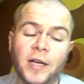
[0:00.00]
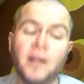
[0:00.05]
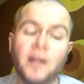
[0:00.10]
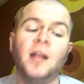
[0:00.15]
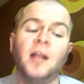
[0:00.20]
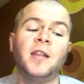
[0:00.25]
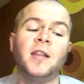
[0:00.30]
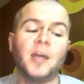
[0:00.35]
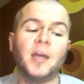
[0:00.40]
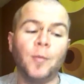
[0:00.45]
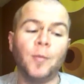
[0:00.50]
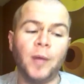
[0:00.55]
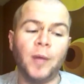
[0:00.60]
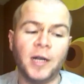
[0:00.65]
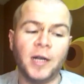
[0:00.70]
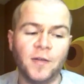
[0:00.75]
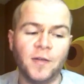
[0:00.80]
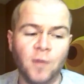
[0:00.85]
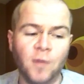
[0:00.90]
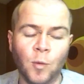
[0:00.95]
and they combine to
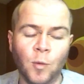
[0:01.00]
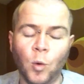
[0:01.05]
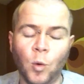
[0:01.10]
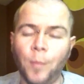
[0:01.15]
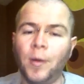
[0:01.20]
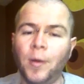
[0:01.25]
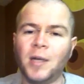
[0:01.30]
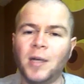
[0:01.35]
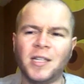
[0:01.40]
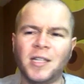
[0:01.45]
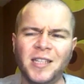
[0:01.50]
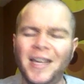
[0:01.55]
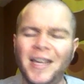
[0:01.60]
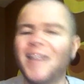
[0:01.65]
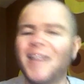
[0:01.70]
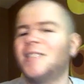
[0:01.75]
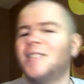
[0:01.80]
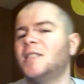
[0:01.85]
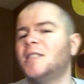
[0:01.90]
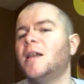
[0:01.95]
form one bot.
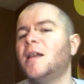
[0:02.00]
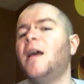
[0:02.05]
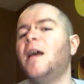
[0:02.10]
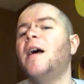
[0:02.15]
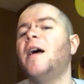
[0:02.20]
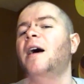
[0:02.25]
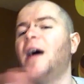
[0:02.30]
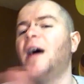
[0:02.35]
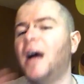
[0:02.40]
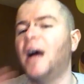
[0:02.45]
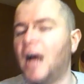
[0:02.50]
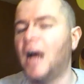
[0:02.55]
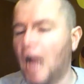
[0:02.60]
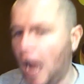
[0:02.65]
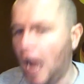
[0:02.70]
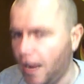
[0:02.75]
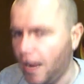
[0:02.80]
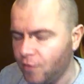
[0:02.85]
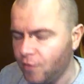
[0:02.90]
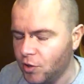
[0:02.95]
Yes,
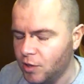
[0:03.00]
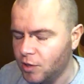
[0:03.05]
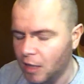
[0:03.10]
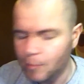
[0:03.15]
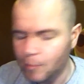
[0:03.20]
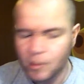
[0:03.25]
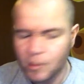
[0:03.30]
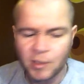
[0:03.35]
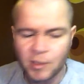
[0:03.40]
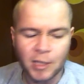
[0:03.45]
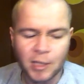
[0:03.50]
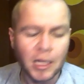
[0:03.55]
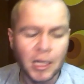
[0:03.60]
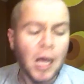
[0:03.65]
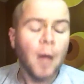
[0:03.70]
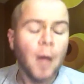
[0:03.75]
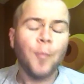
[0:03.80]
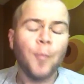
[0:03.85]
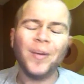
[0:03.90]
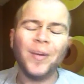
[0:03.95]
I've established that.
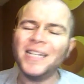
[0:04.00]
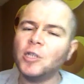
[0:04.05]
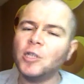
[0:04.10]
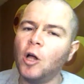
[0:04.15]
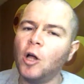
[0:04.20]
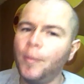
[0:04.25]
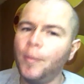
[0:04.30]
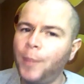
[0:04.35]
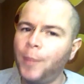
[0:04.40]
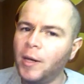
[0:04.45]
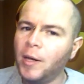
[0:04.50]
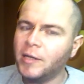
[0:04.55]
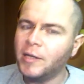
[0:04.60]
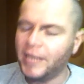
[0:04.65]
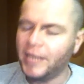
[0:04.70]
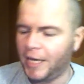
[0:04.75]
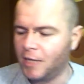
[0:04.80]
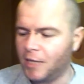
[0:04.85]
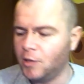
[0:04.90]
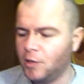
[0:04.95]
But it's called
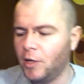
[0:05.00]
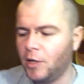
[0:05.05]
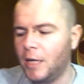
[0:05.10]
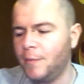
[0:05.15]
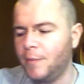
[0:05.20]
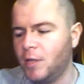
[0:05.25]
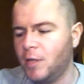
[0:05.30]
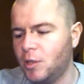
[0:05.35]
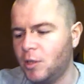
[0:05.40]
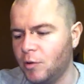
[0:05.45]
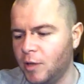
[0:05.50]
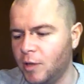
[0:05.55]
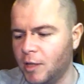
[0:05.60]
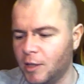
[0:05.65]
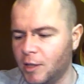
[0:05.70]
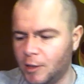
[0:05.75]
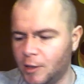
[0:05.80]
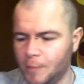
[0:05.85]
Bulkhead. Now let me show you this.